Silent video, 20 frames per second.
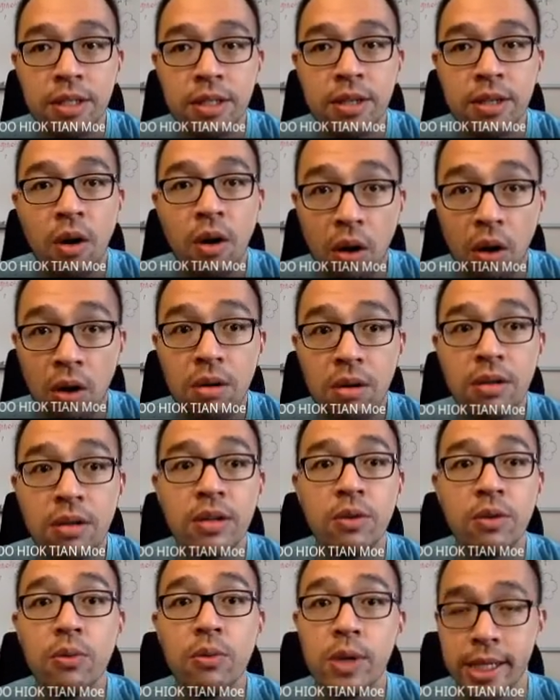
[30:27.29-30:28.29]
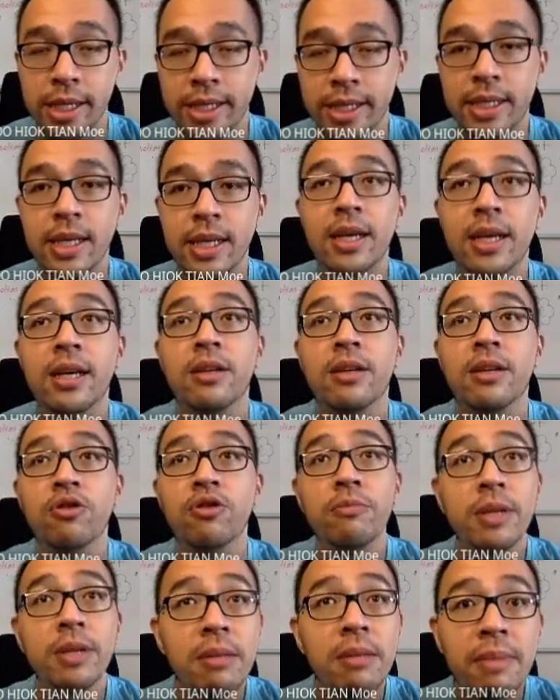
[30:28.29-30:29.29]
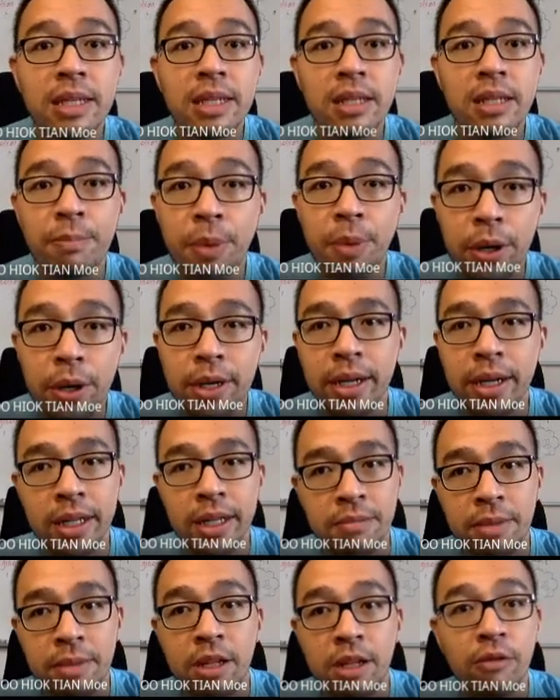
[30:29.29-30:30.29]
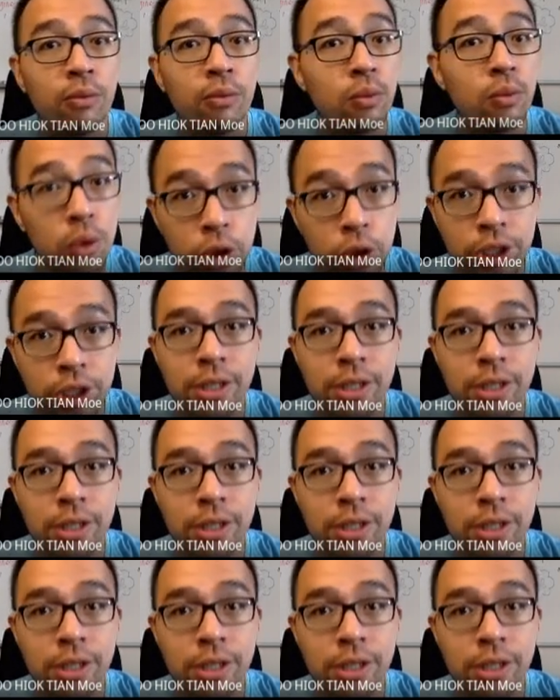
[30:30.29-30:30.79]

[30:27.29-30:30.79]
Or worse, nobody makes a pot that is made of wood.